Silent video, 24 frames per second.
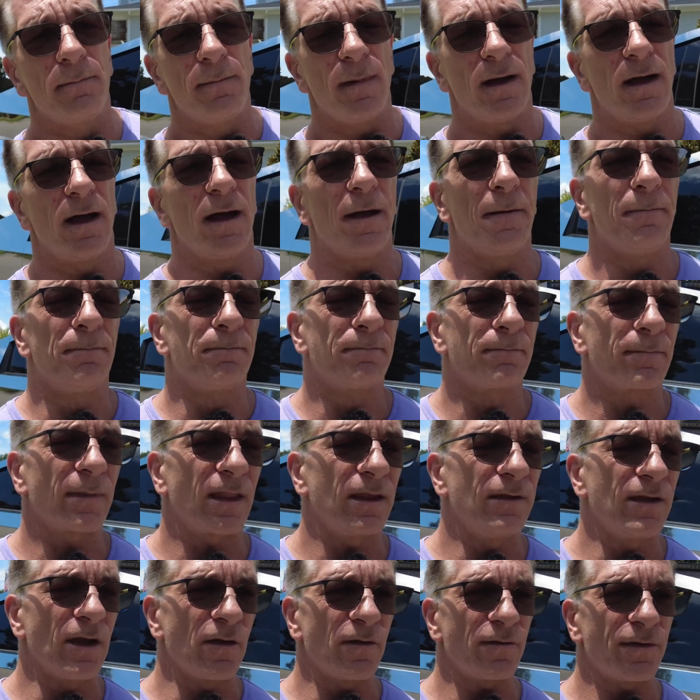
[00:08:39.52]

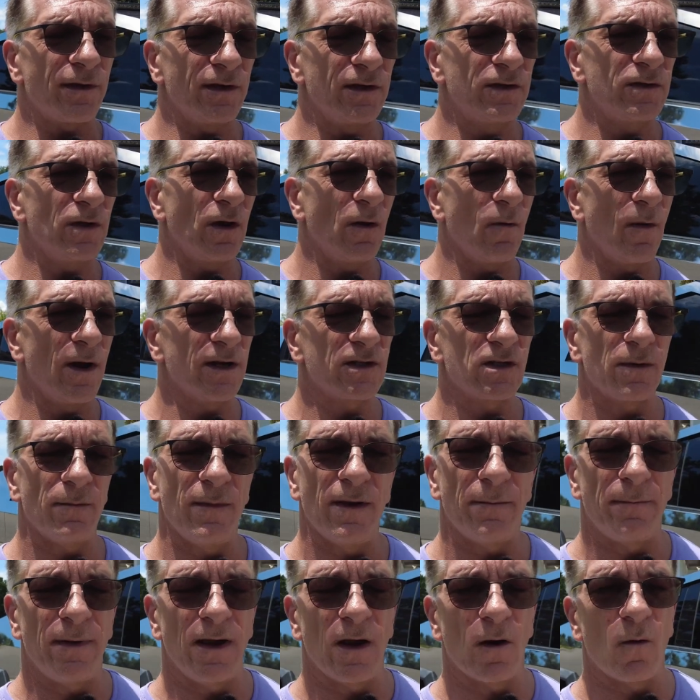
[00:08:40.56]
The other thing too I want you
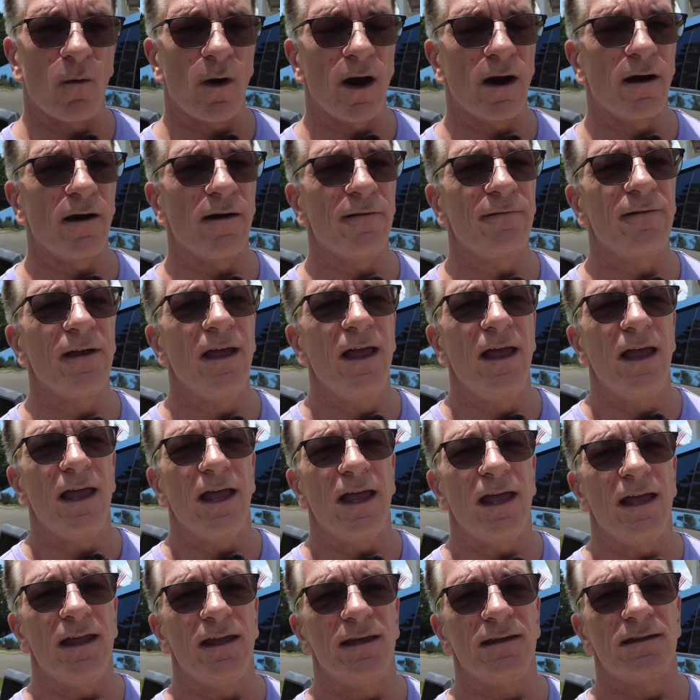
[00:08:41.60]
to be aware of
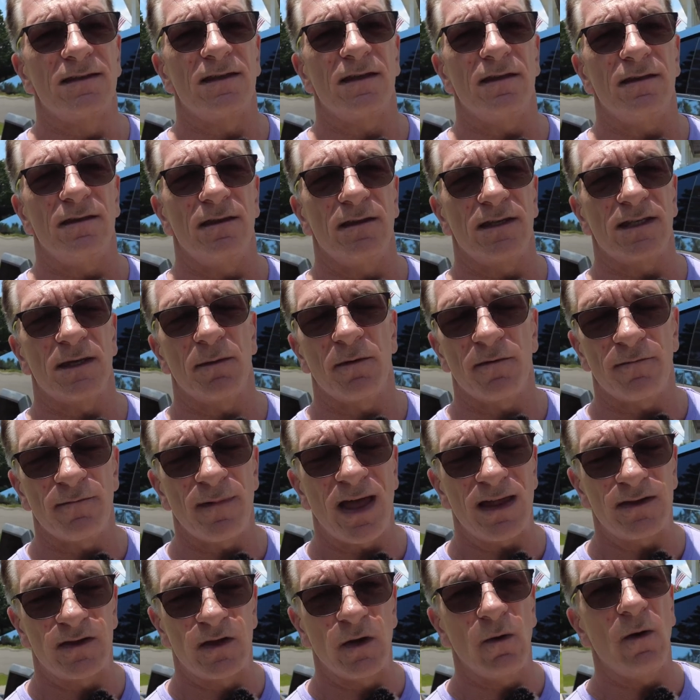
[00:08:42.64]
is some of them
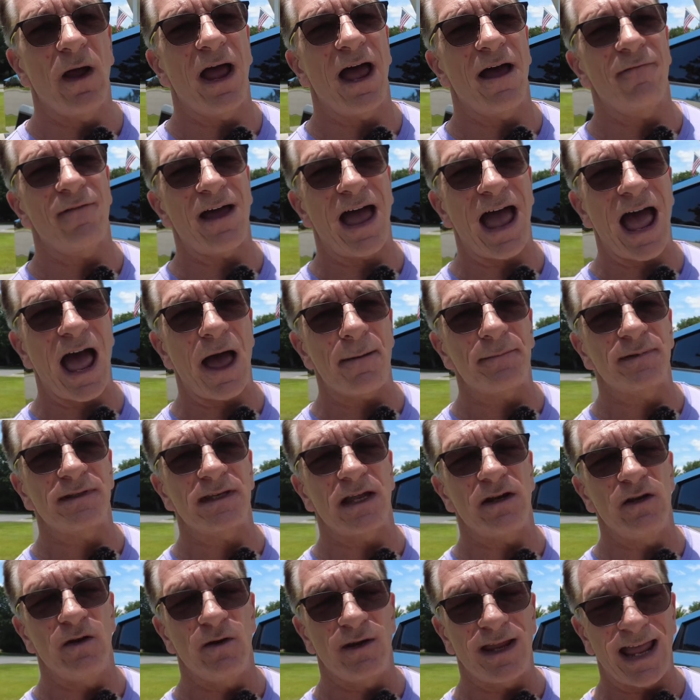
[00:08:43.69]
do have apps,
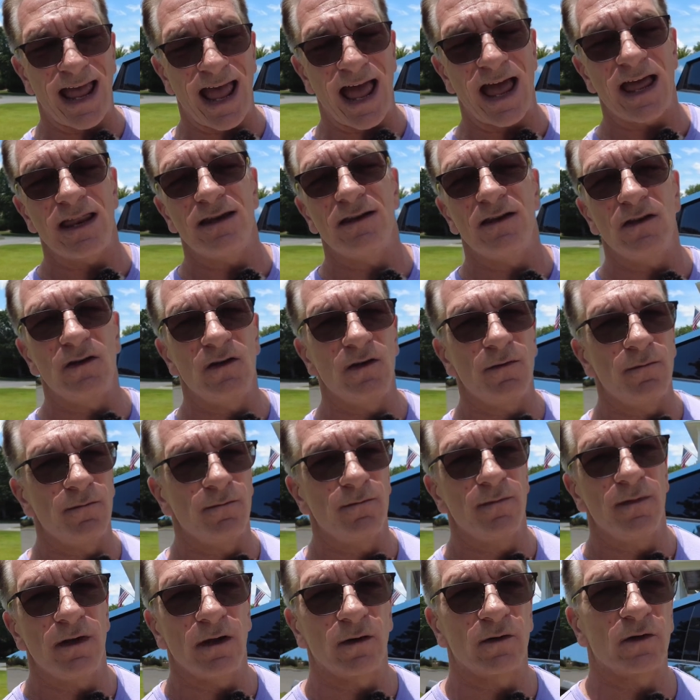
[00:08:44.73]
and you can
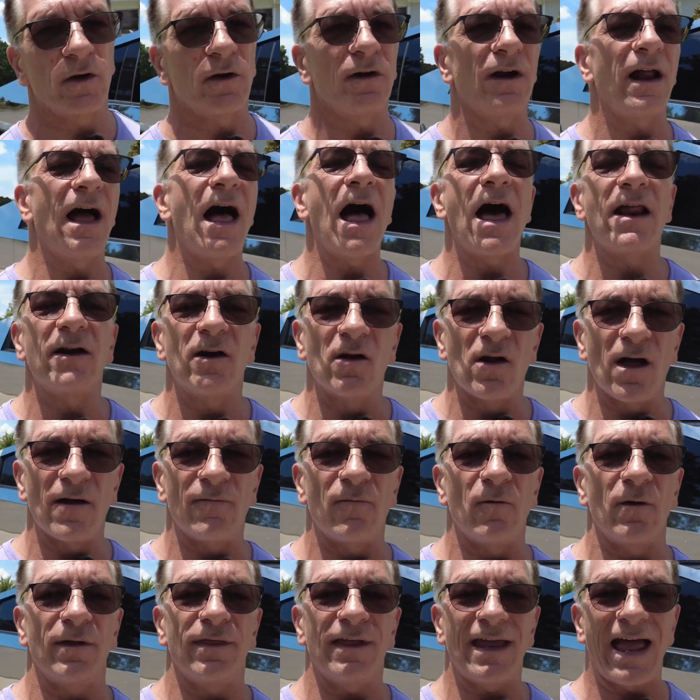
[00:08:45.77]
turn it on and
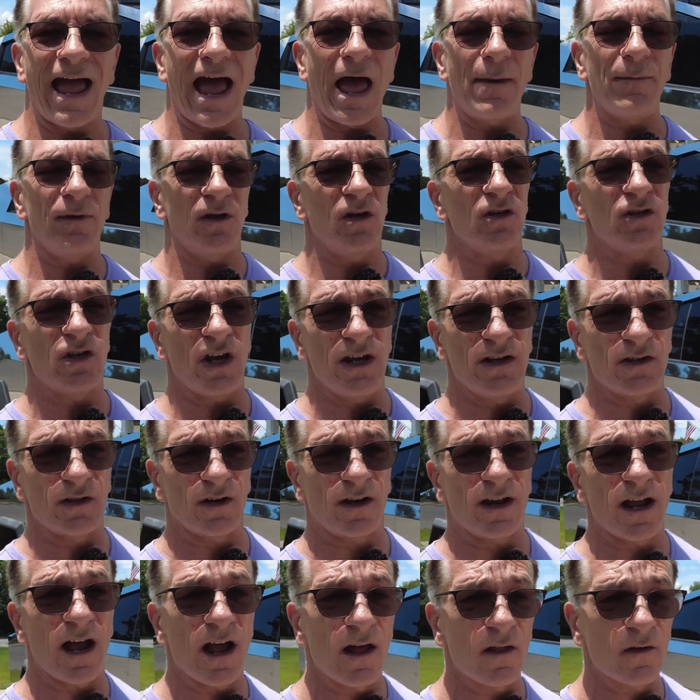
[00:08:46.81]
off with the app. You can change the
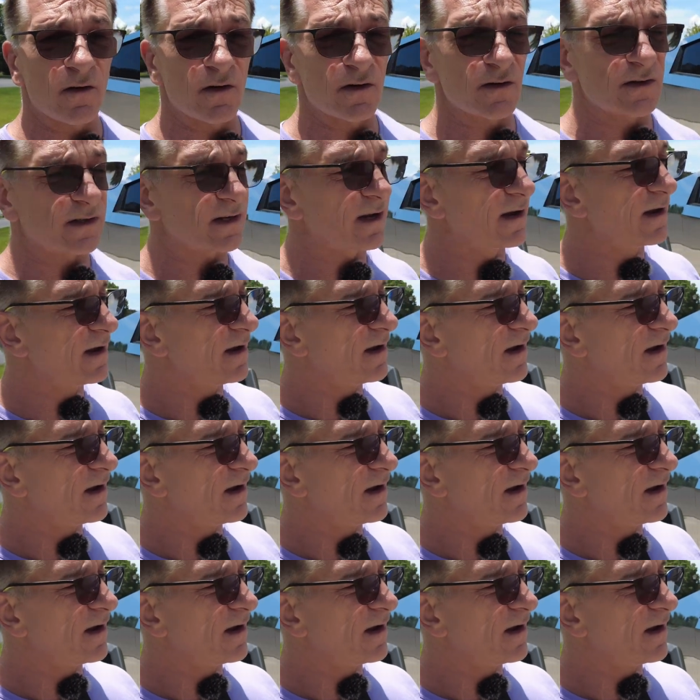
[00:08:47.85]
colors